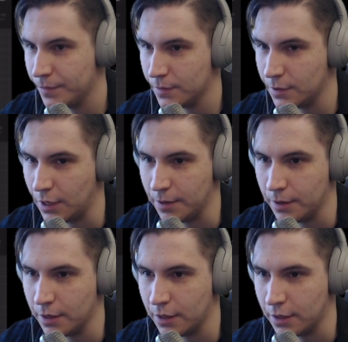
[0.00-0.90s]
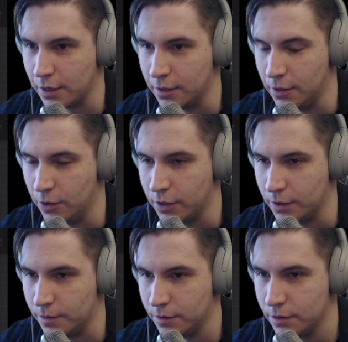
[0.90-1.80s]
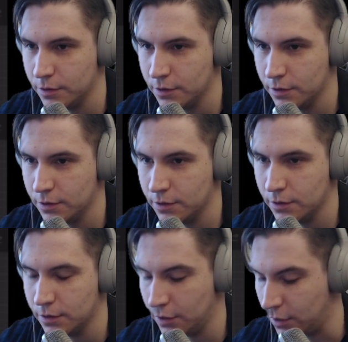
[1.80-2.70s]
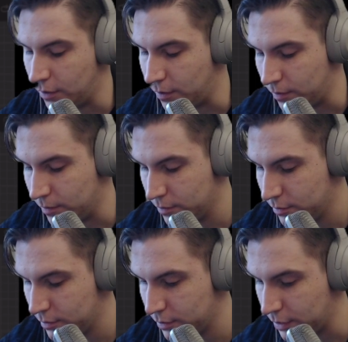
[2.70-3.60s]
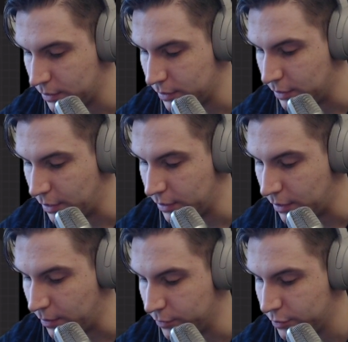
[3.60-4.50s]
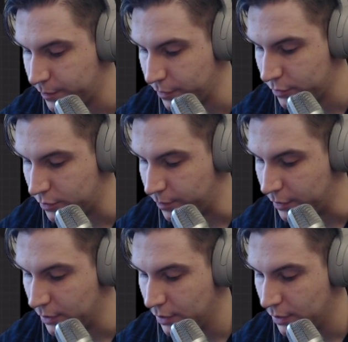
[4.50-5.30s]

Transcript: That I can look at. No, that's not how it's supposed to be.